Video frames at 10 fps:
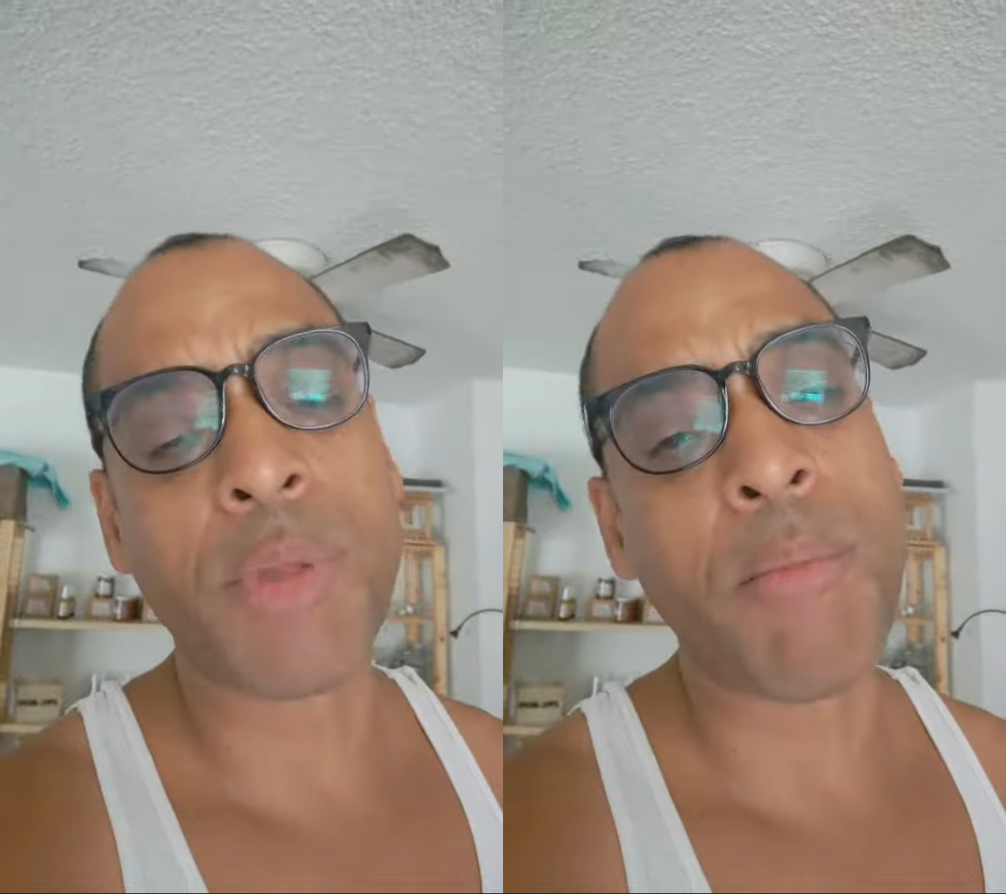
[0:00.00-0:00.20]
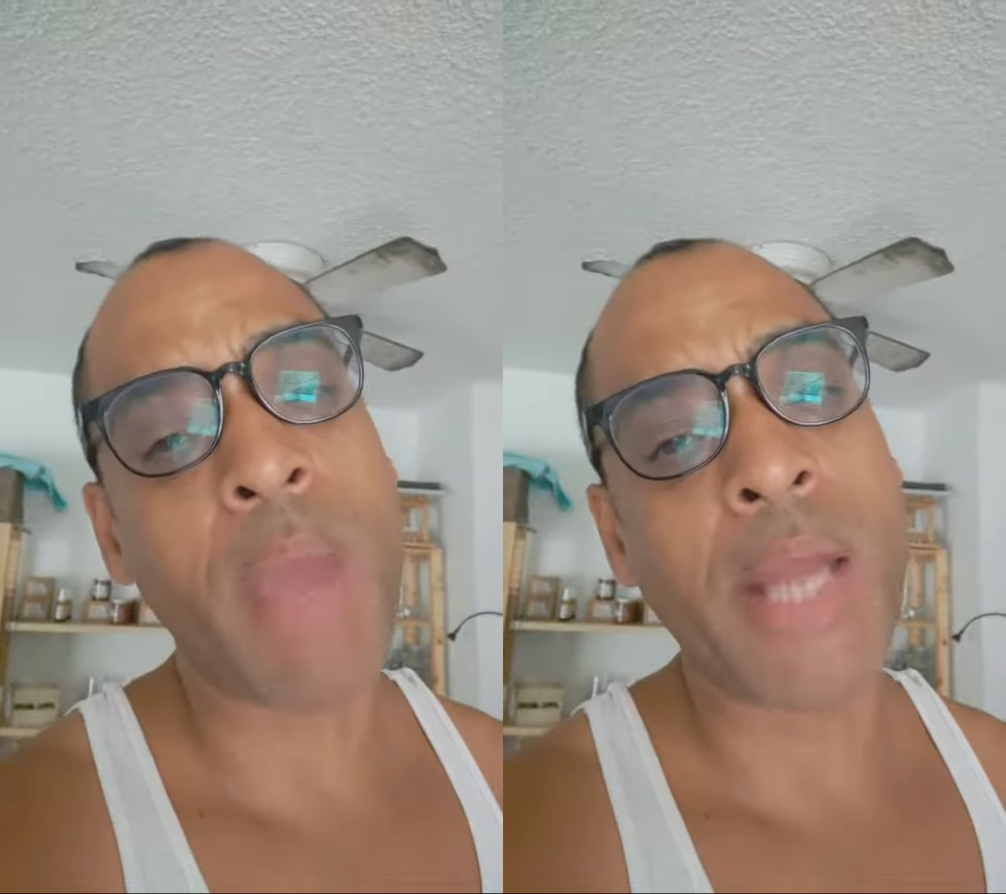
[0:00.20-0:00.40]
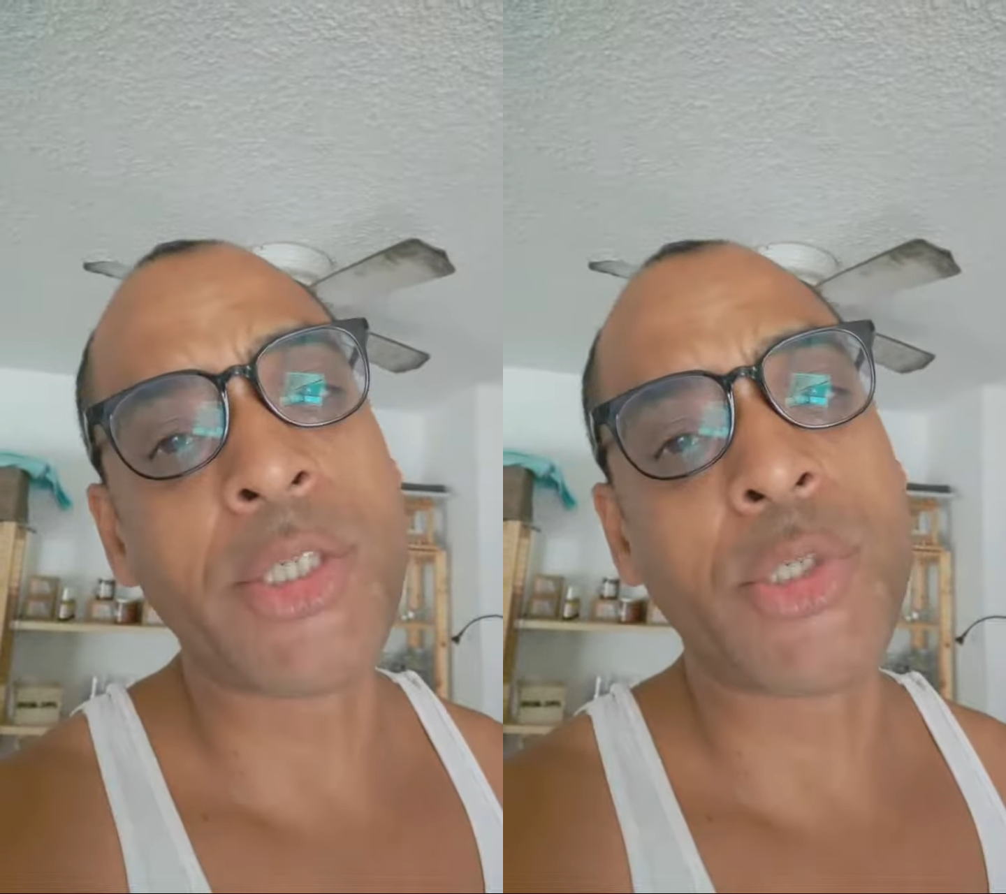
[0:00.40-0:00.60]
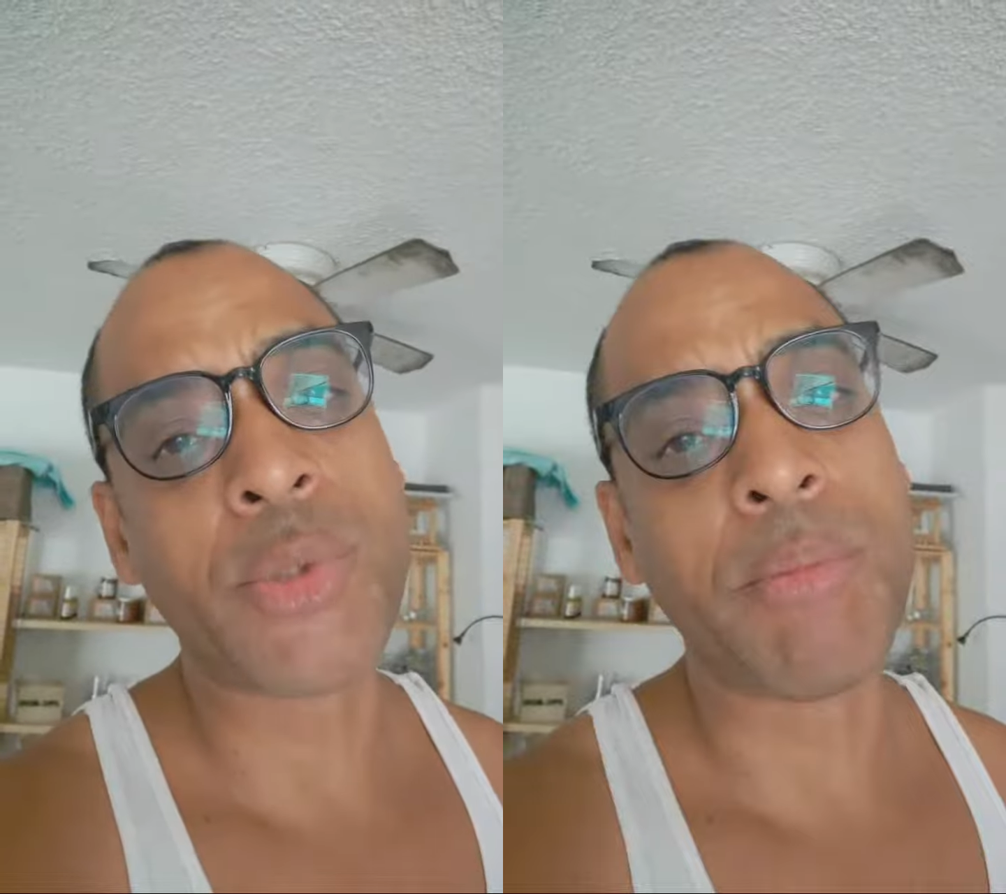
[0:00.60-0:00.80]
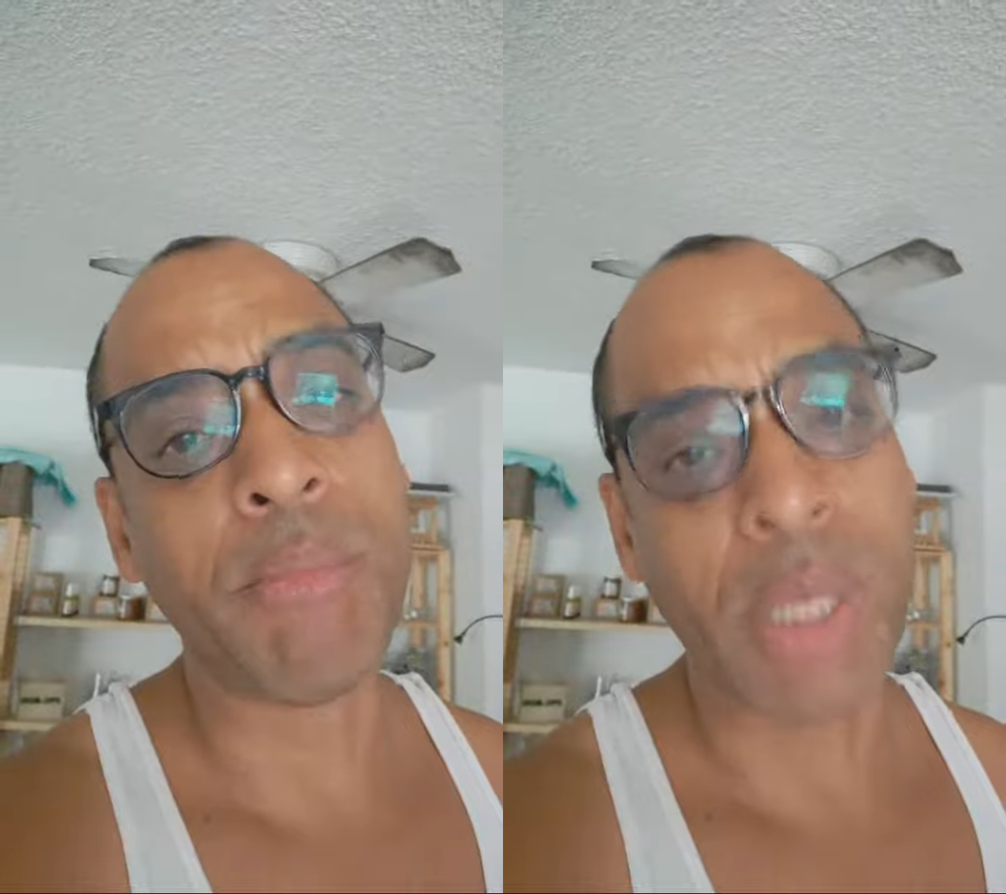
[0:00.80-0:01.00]

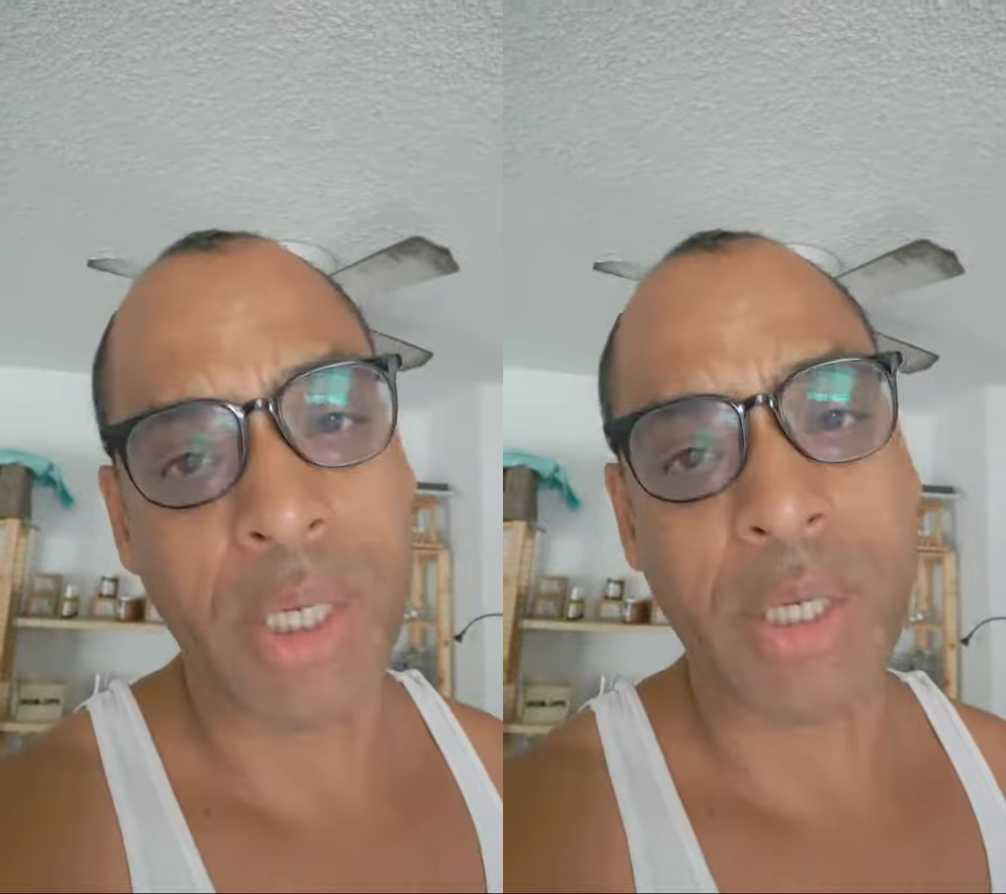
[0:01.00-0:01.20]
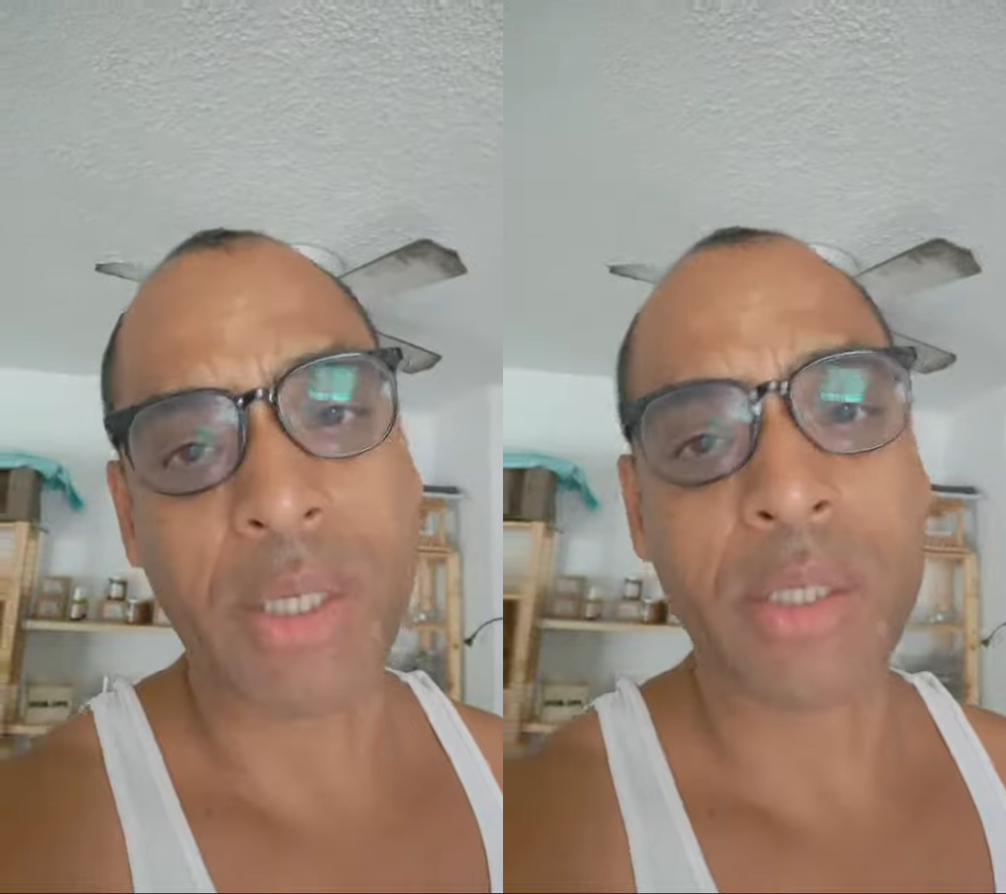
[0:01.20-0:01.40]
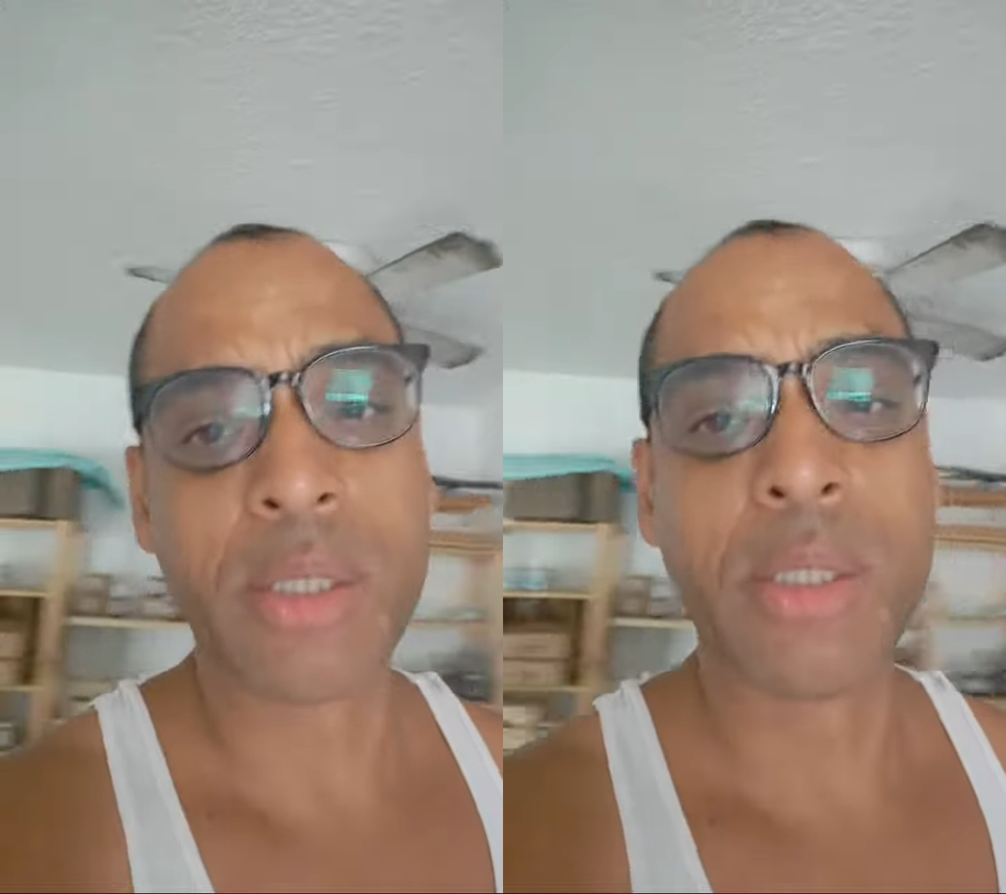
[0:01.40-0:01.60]
mainstream media